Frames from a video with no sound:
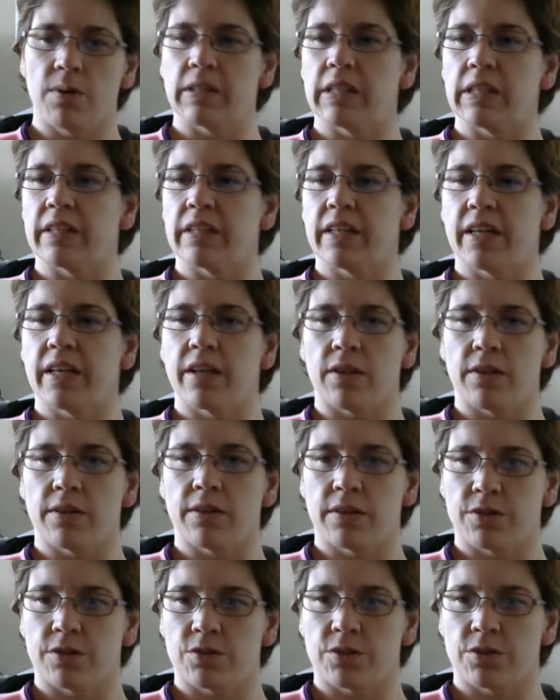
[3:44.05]
and then they get
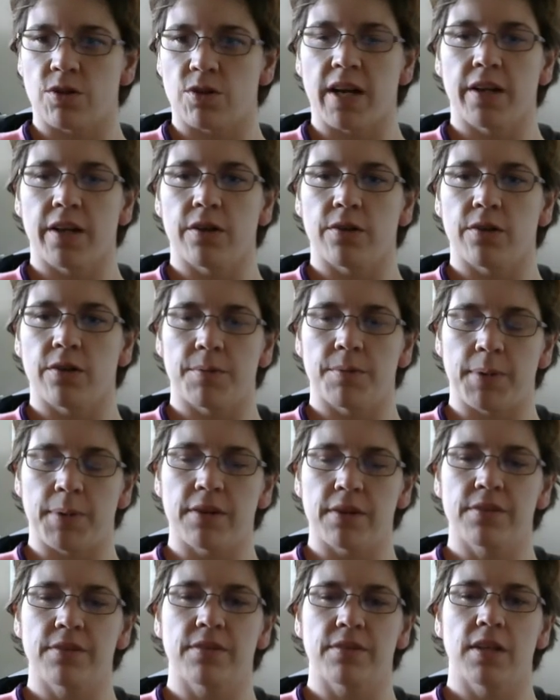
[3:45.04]
on the train or the
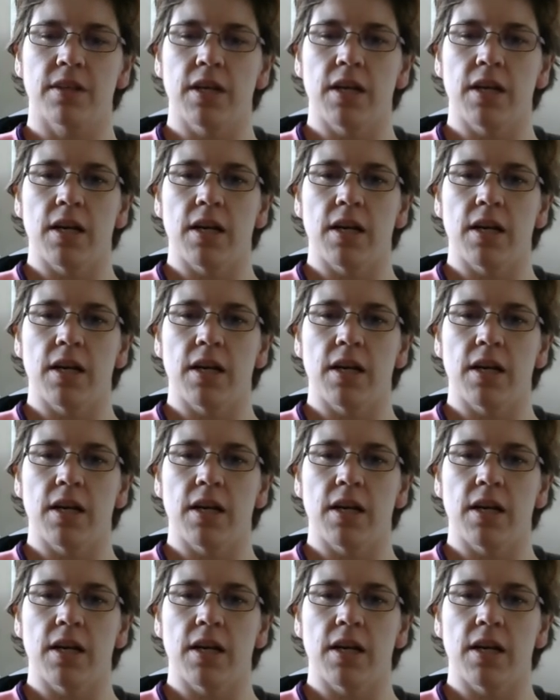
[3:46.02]
bus,